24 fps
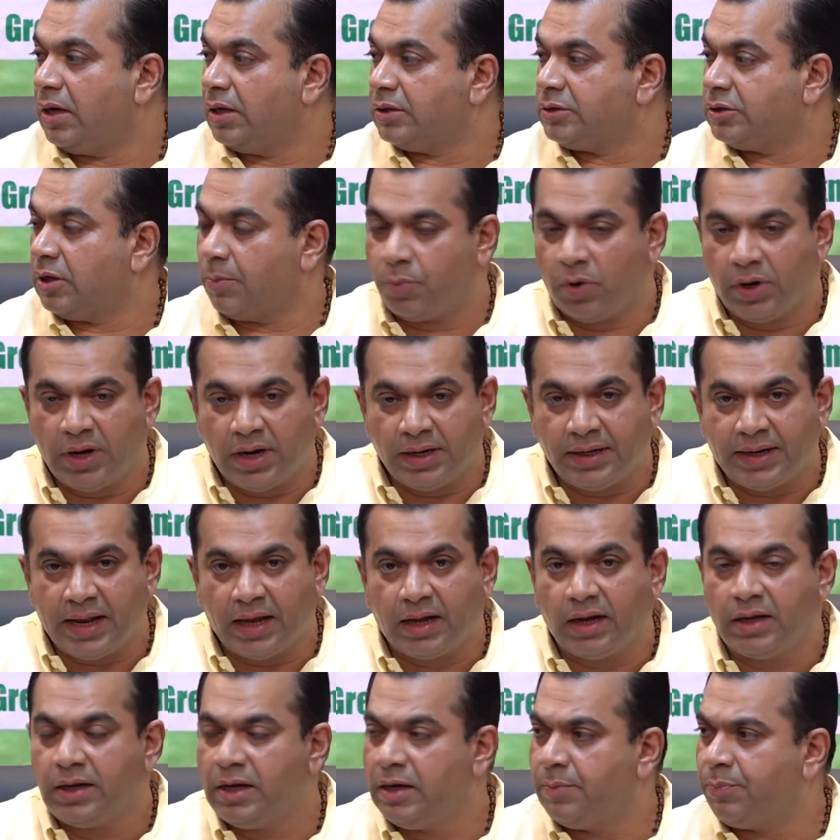support and
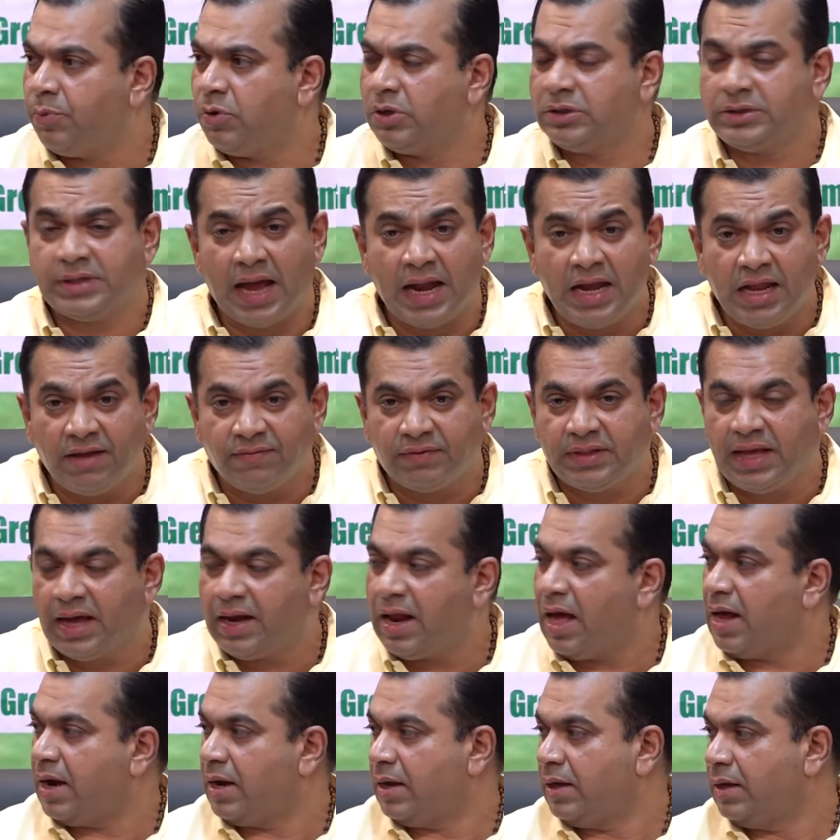taken inputs, and if
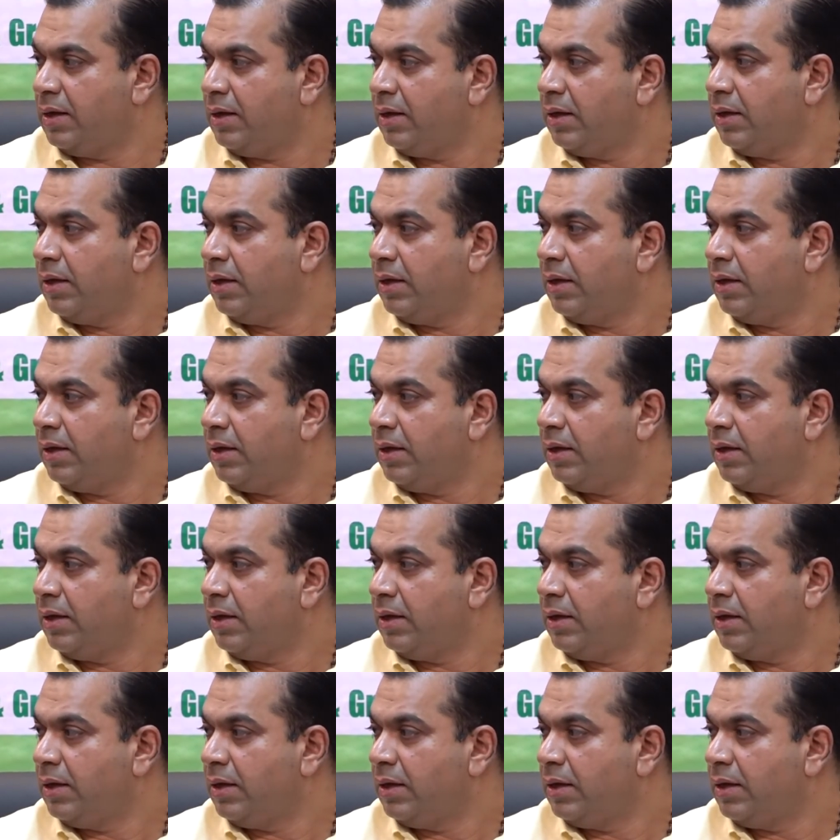there are,